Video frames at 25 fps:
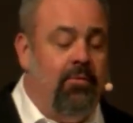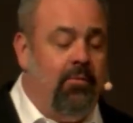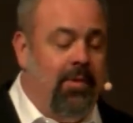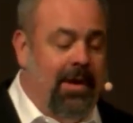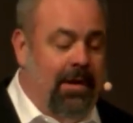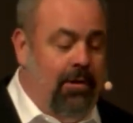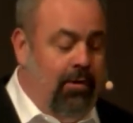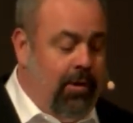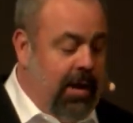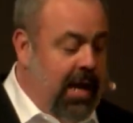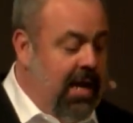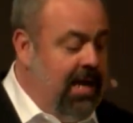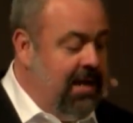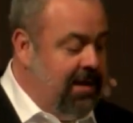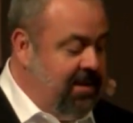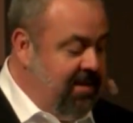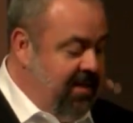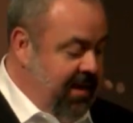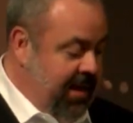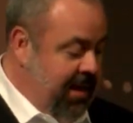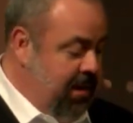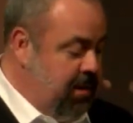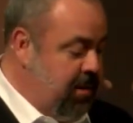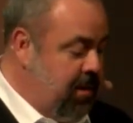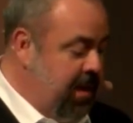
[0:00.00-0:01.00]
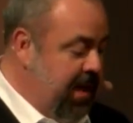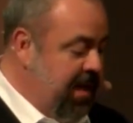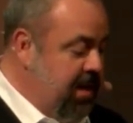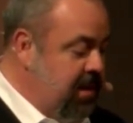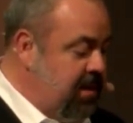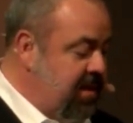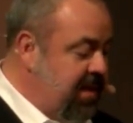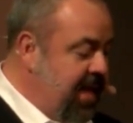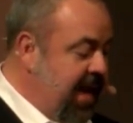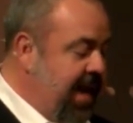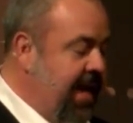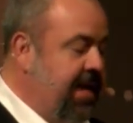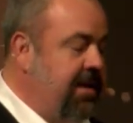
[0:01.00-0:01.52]
when we're looking at things,
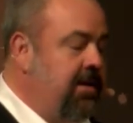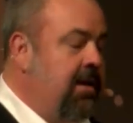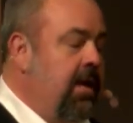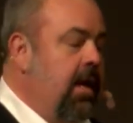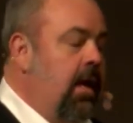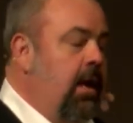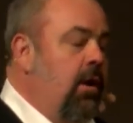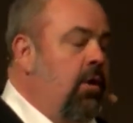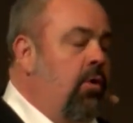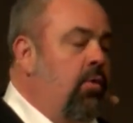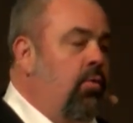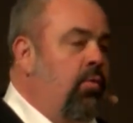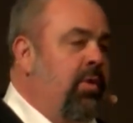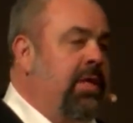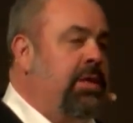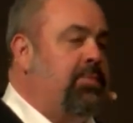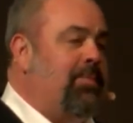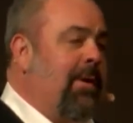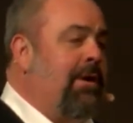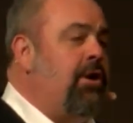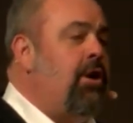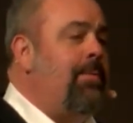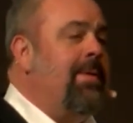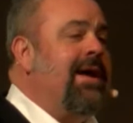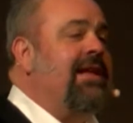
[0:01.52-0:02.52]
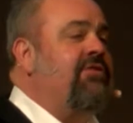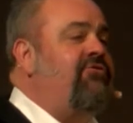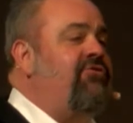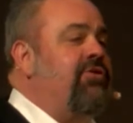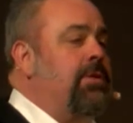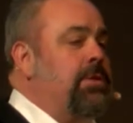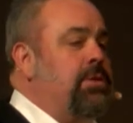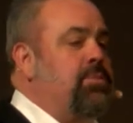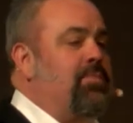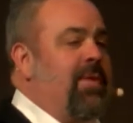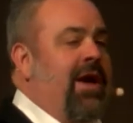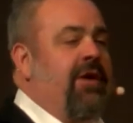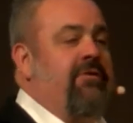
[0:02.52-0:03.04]
is that we spoke about
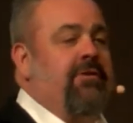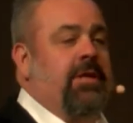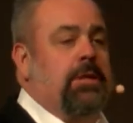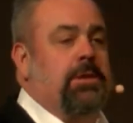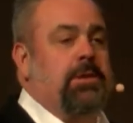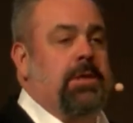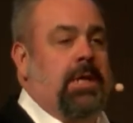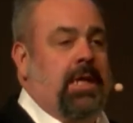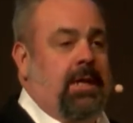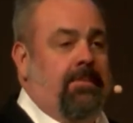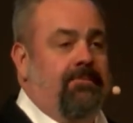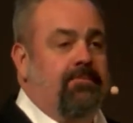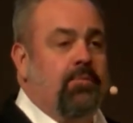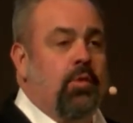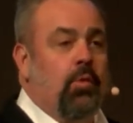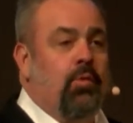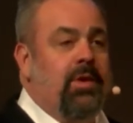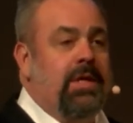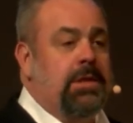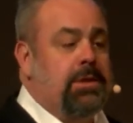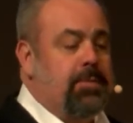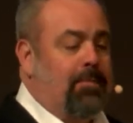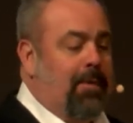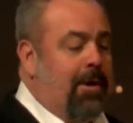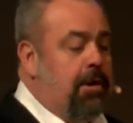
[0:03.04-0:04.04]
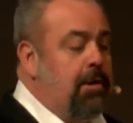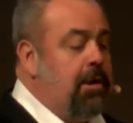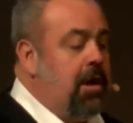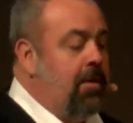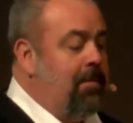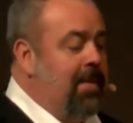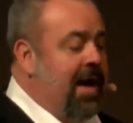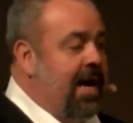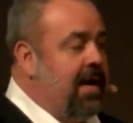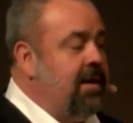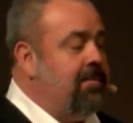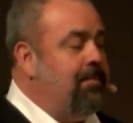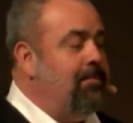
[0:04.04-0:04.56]
transparency. We
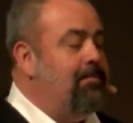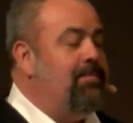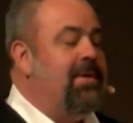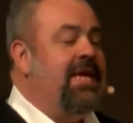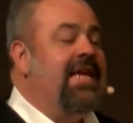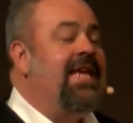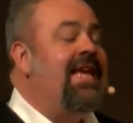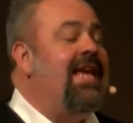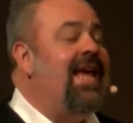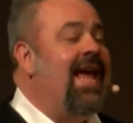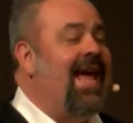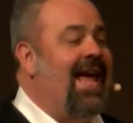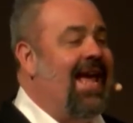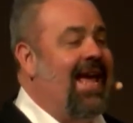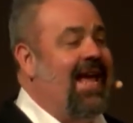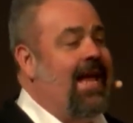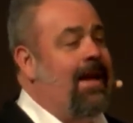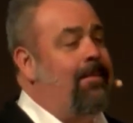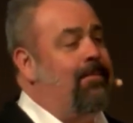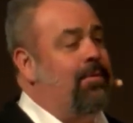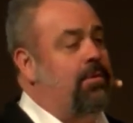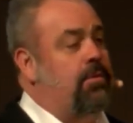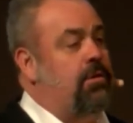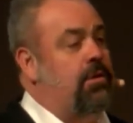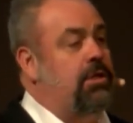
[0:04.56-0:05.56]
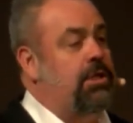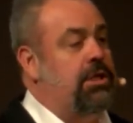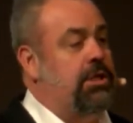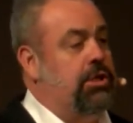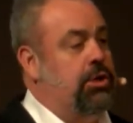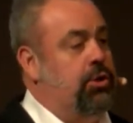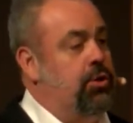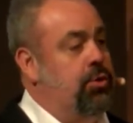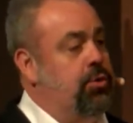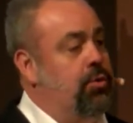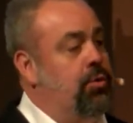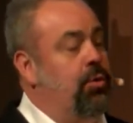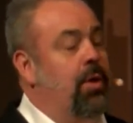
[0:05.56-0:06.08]
spoke about being able
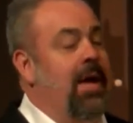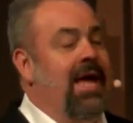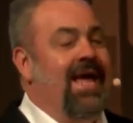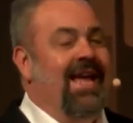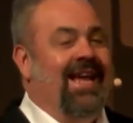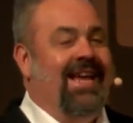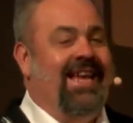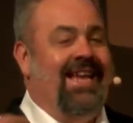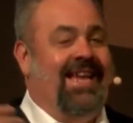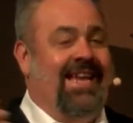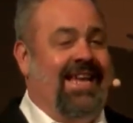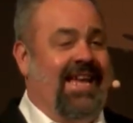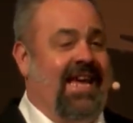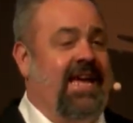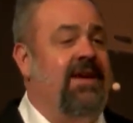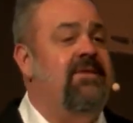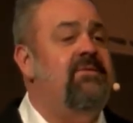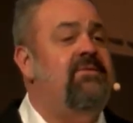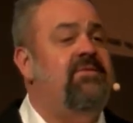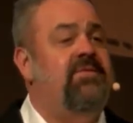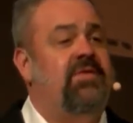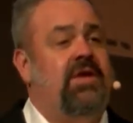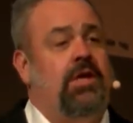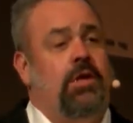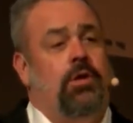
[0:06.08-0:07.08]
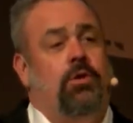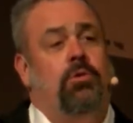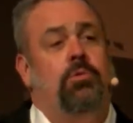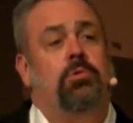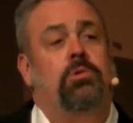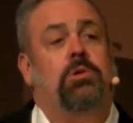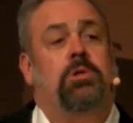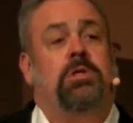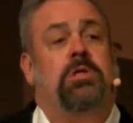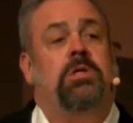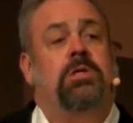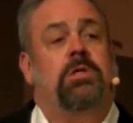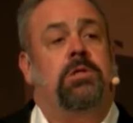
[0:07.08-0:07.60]
to give
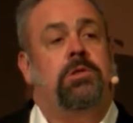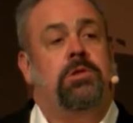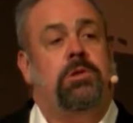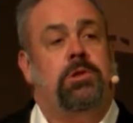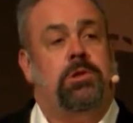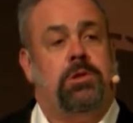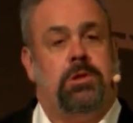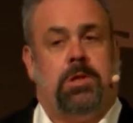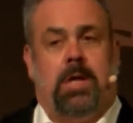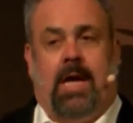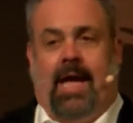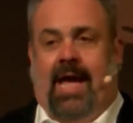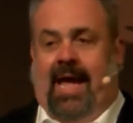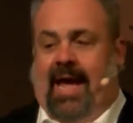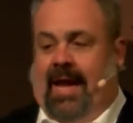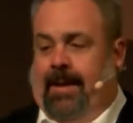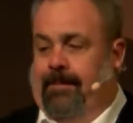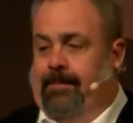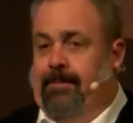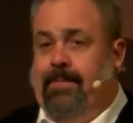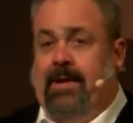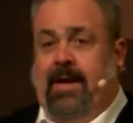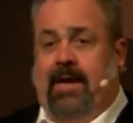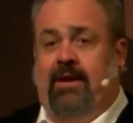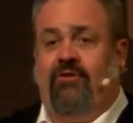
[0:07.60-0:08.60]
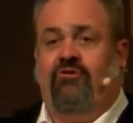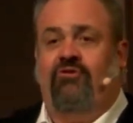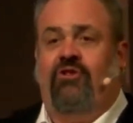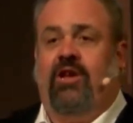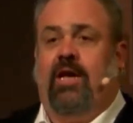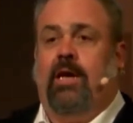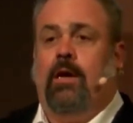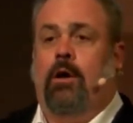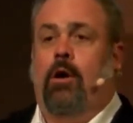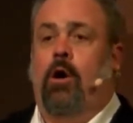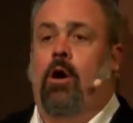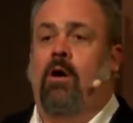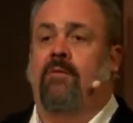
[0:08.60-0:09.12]
users a
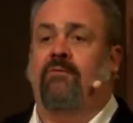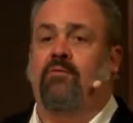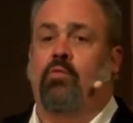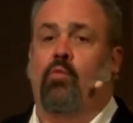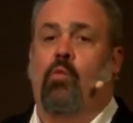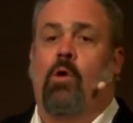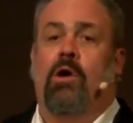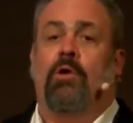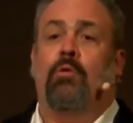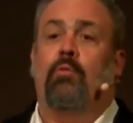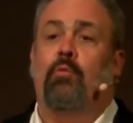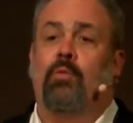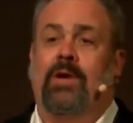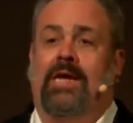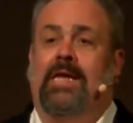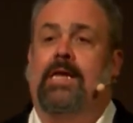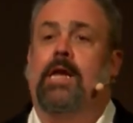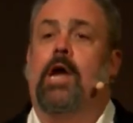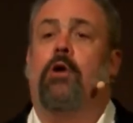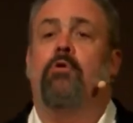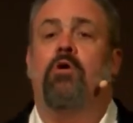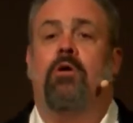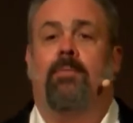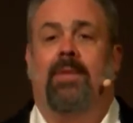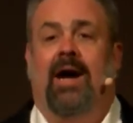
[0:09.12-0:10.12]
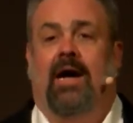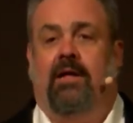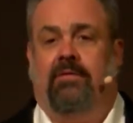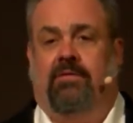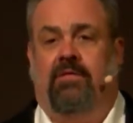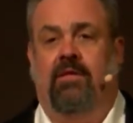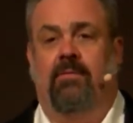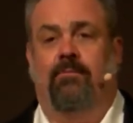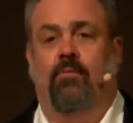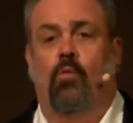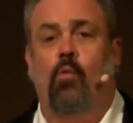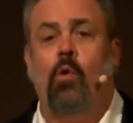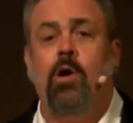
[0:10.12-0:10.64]
picture of what we know
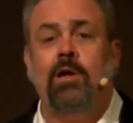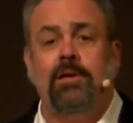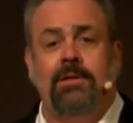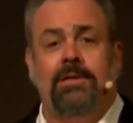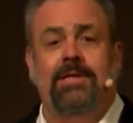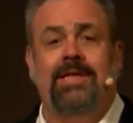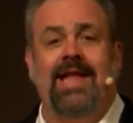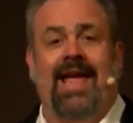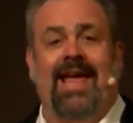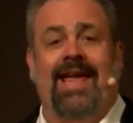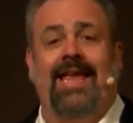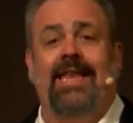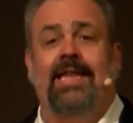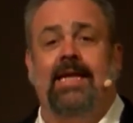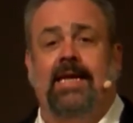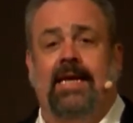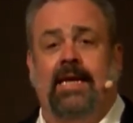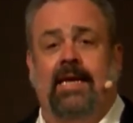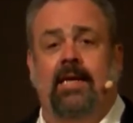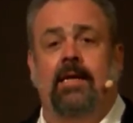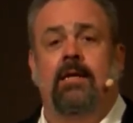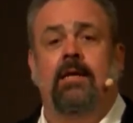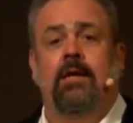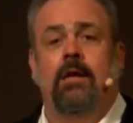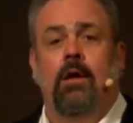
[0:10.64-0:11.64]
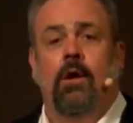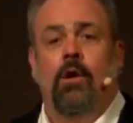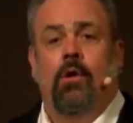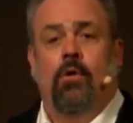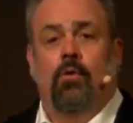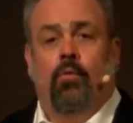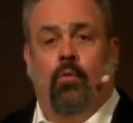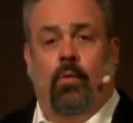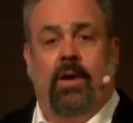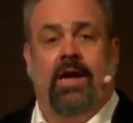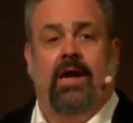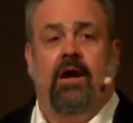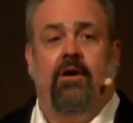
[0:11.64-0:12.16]
about them, what data
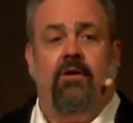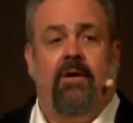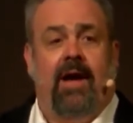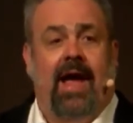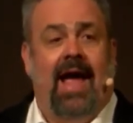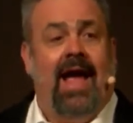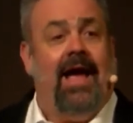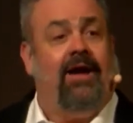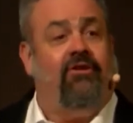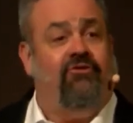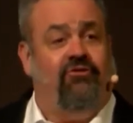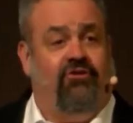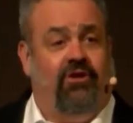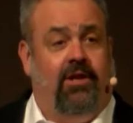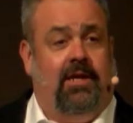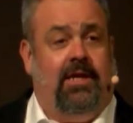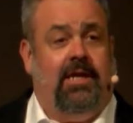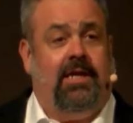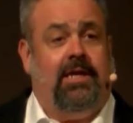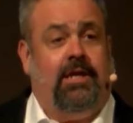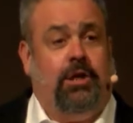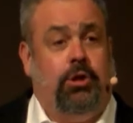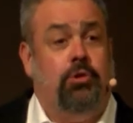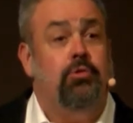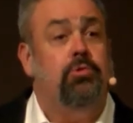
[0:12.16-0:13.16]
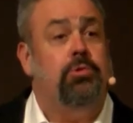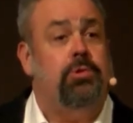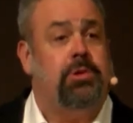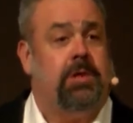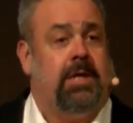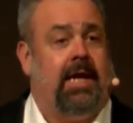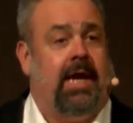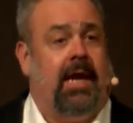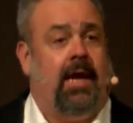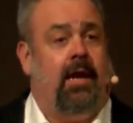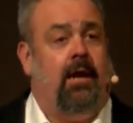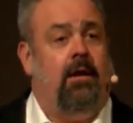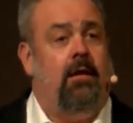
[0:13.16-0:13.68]
we are actually
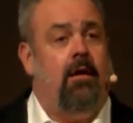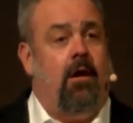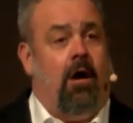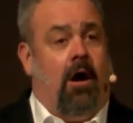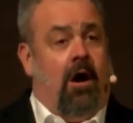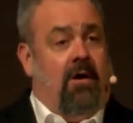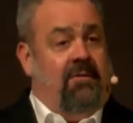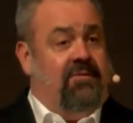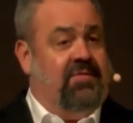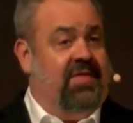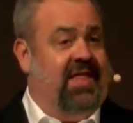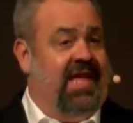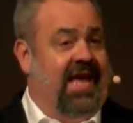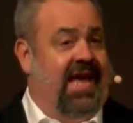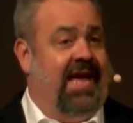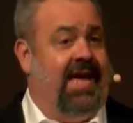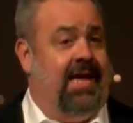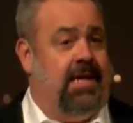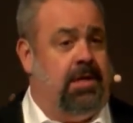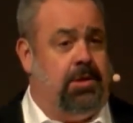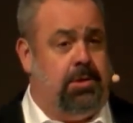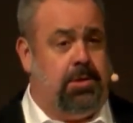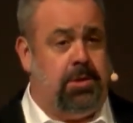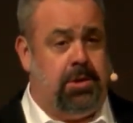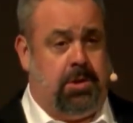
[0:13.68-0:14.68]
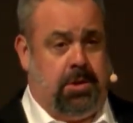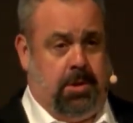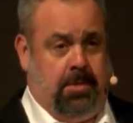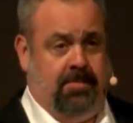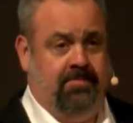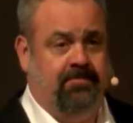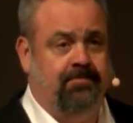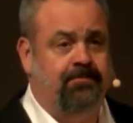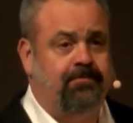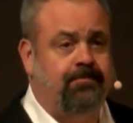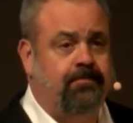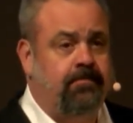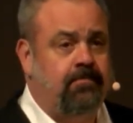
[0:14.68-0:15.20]
using of theirs.
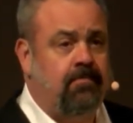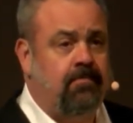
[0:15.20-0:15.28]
